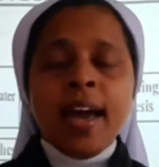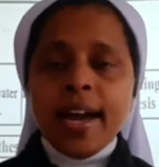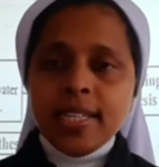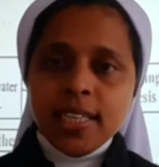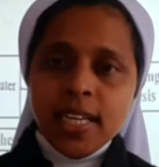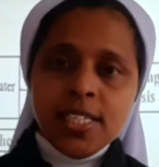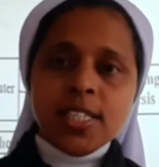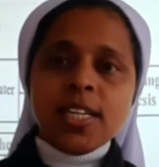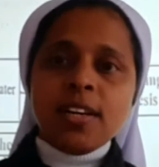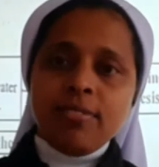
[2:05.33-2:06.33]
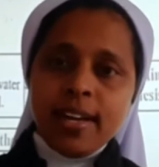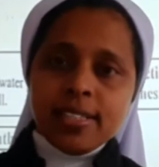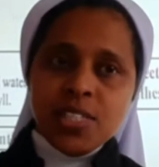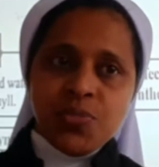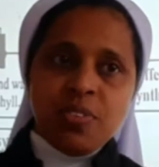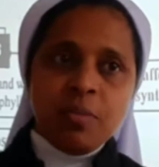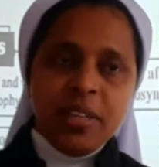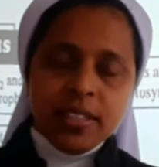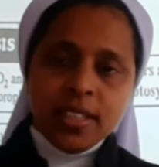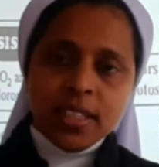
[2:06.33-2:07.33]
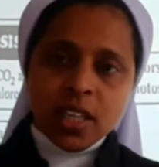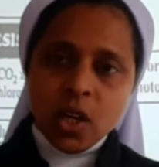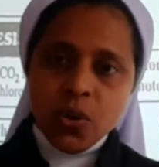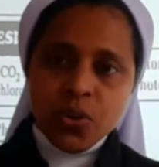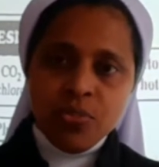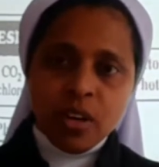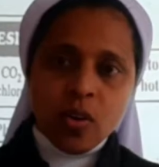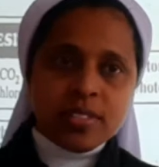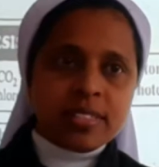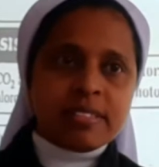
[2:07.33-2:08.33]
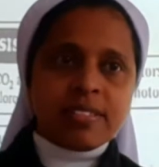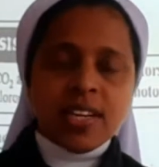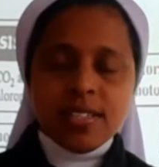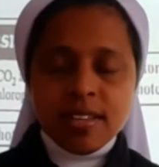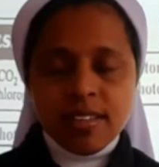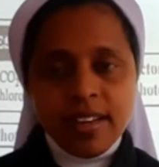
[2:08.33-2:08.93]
And in the internal factors, we will be learning the chlorophyll concentration,